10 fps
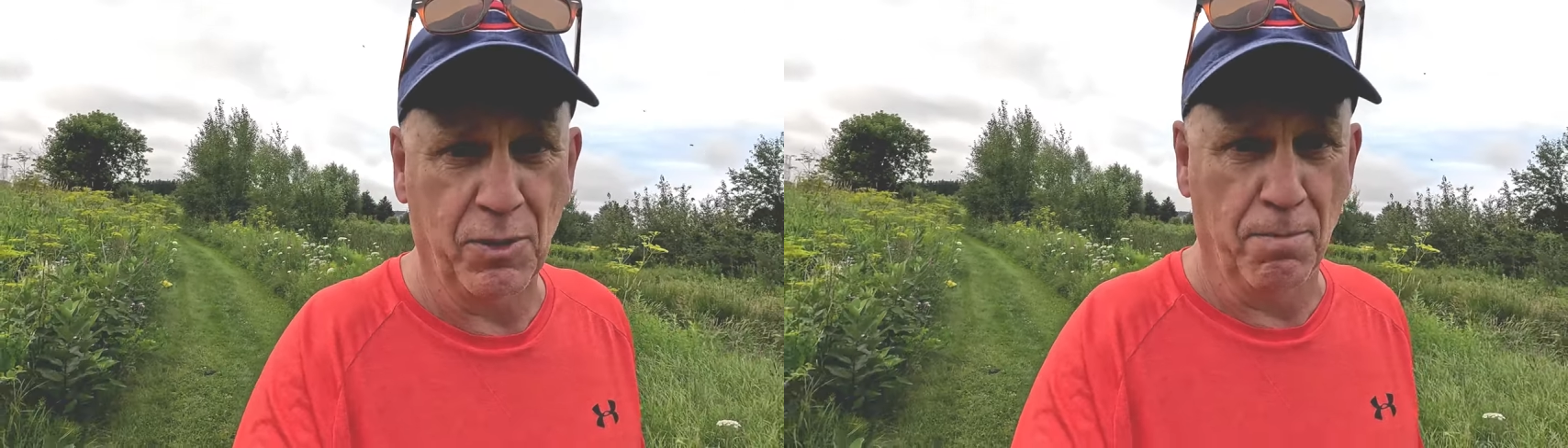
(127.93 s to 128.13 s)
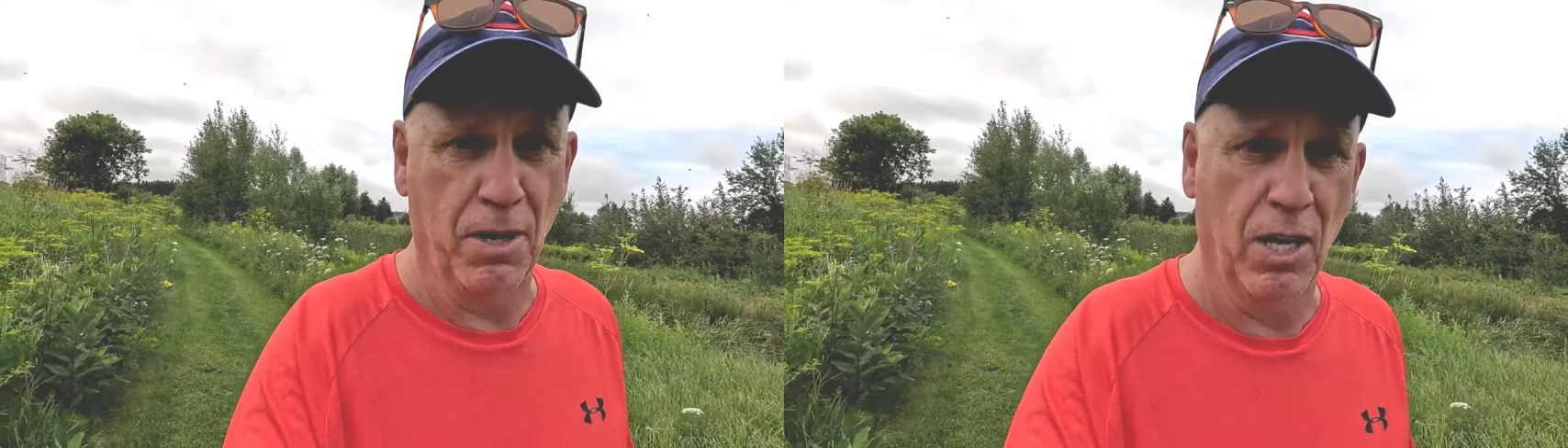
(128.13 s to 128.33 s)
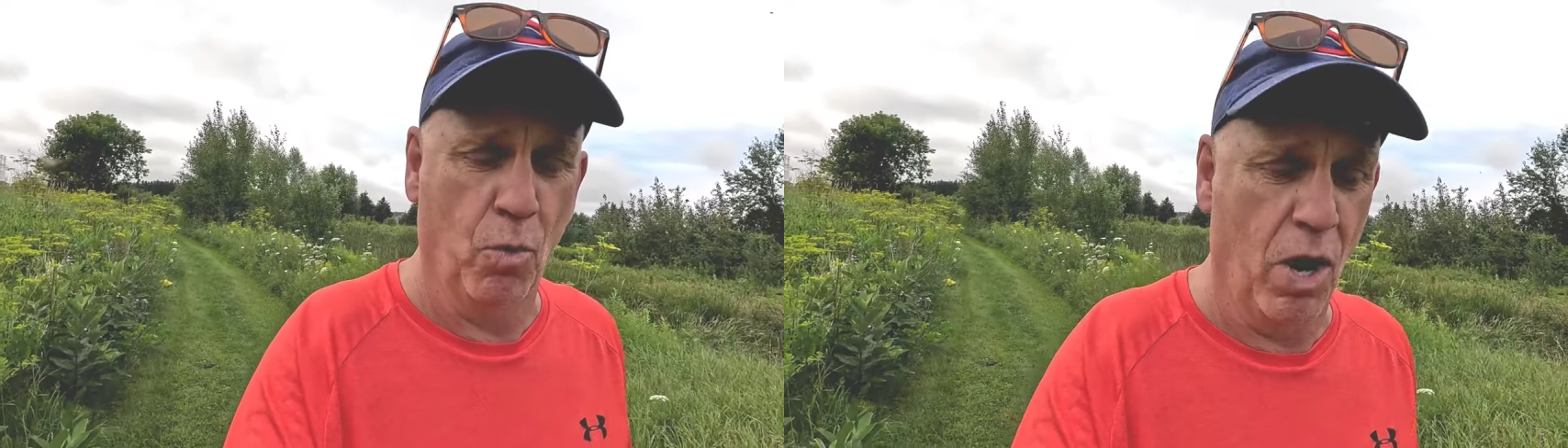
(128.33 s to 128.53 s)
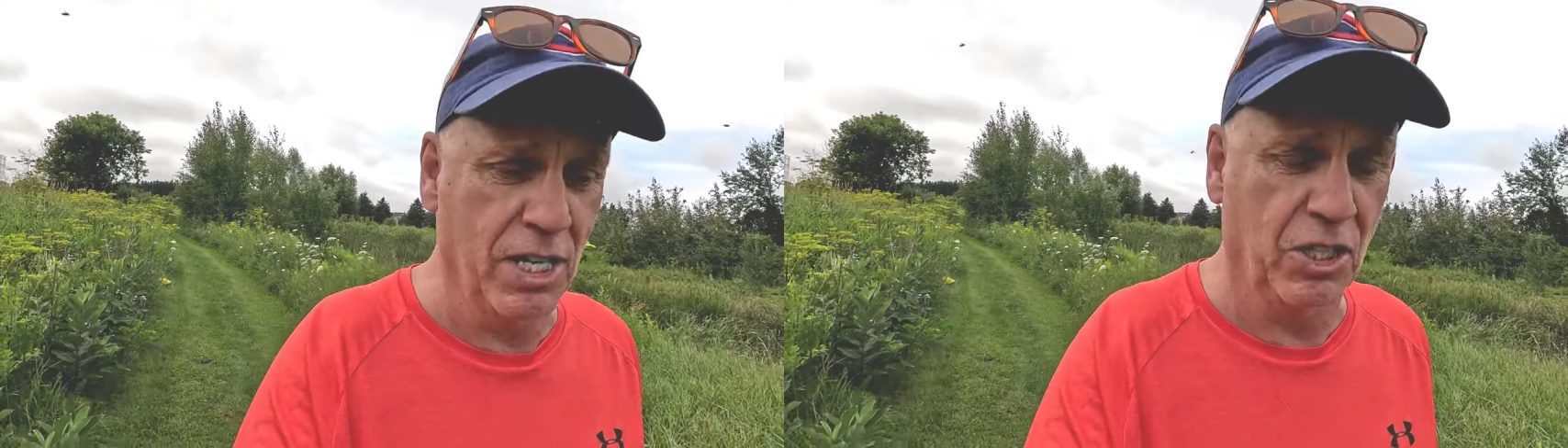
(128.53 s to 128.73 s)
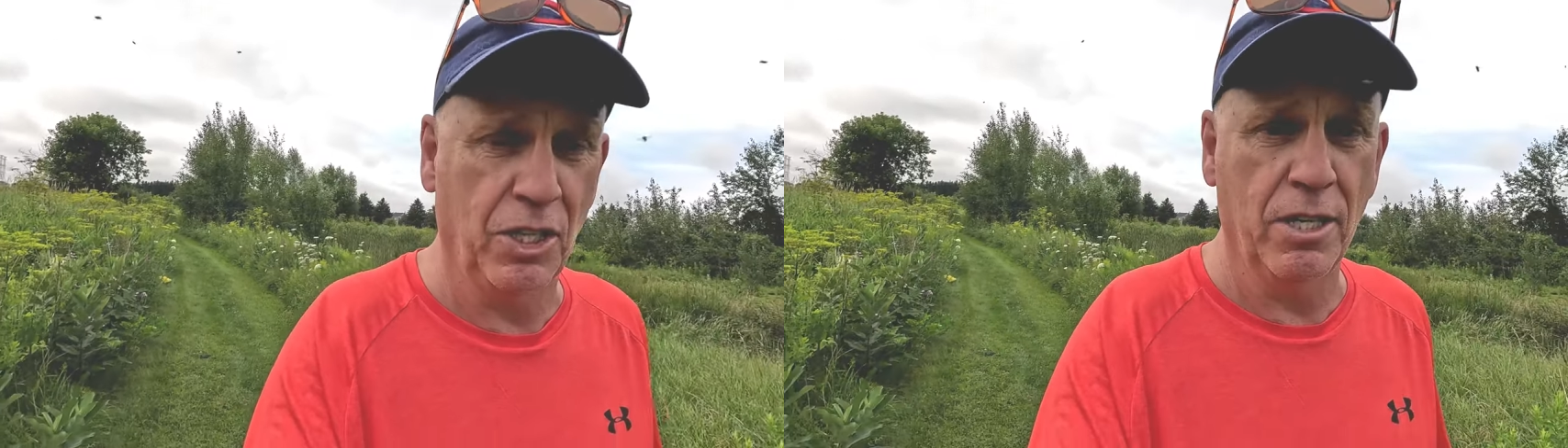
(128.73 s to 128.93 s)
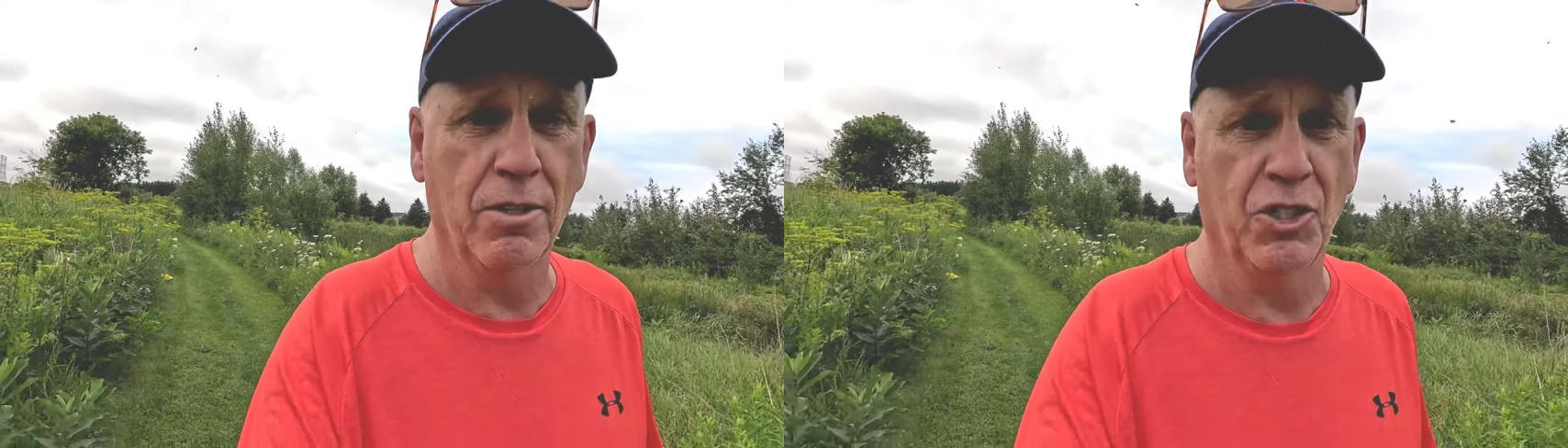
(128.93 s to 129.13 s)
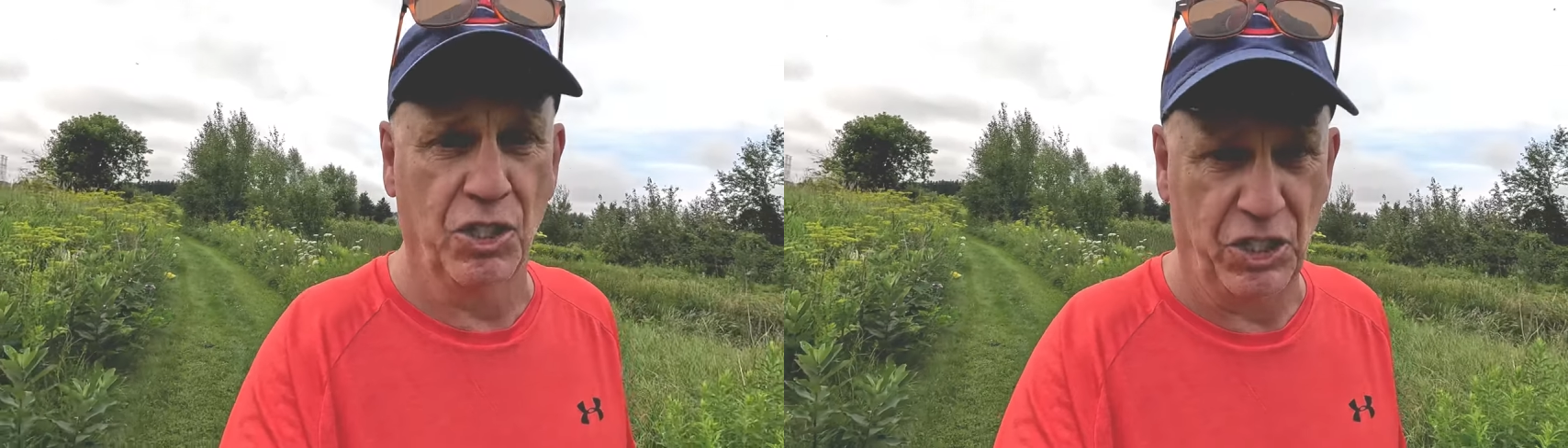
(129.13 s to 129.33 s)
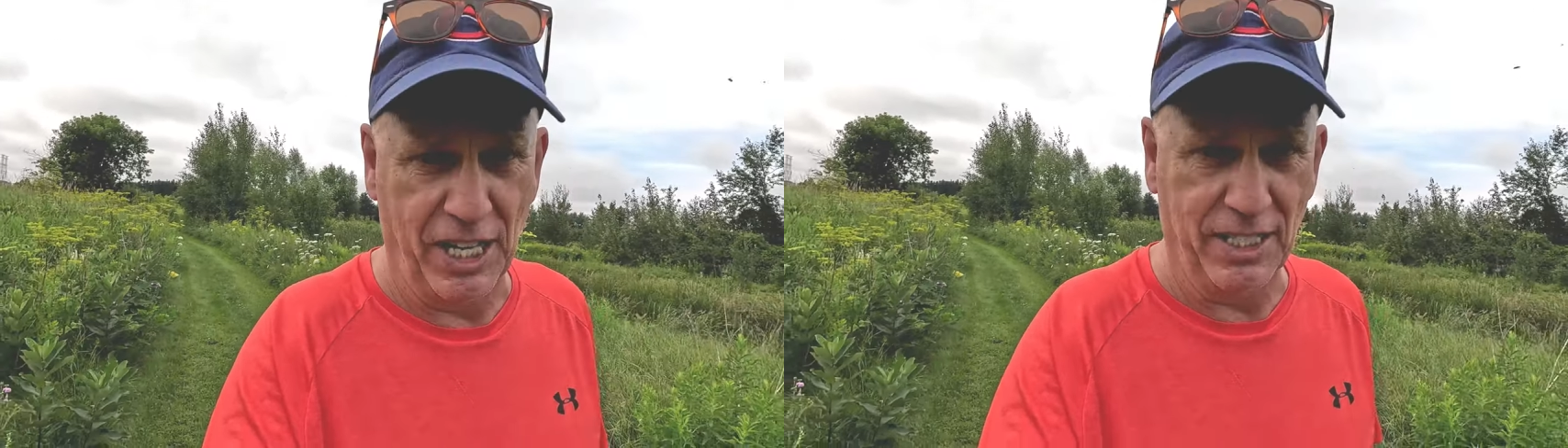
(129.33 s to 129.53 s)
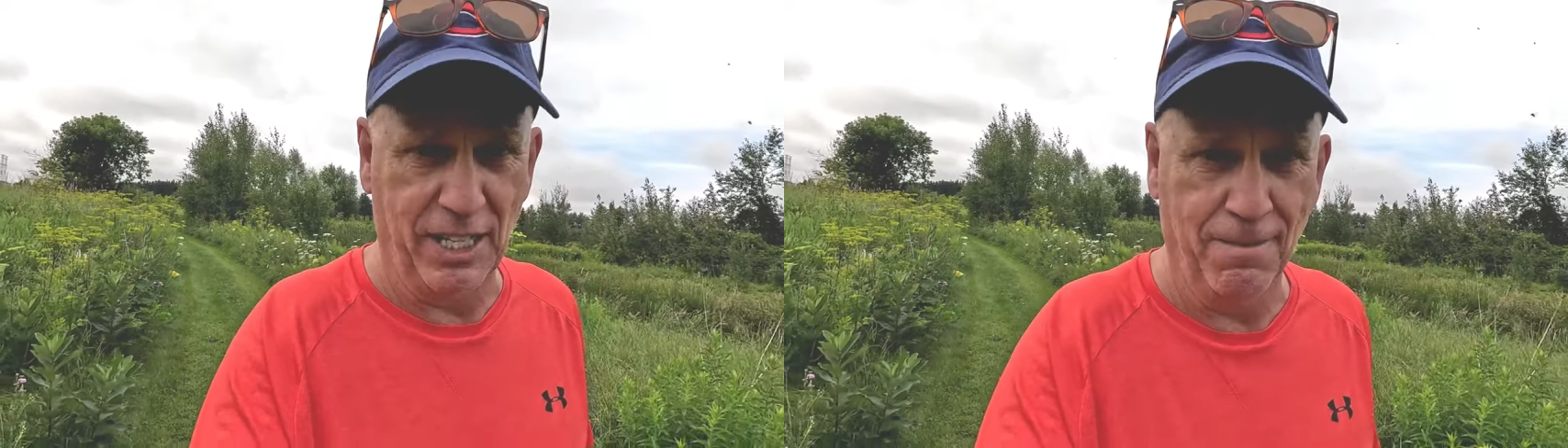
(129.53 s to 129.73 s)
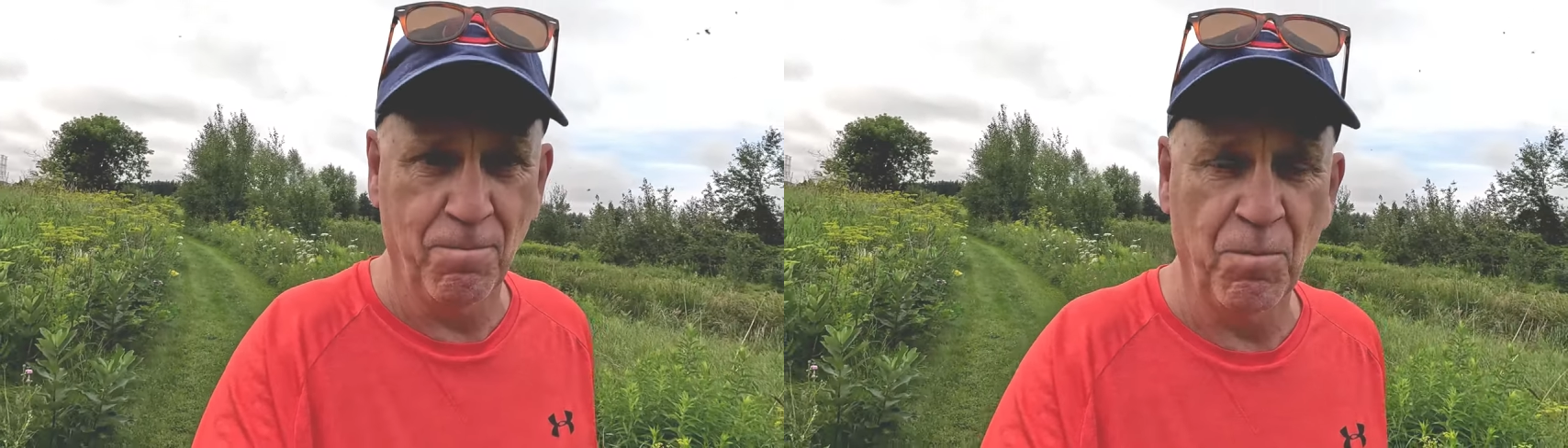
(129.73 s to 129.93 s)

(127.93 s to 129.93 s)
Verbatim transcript: some marijuana to you or suggests it,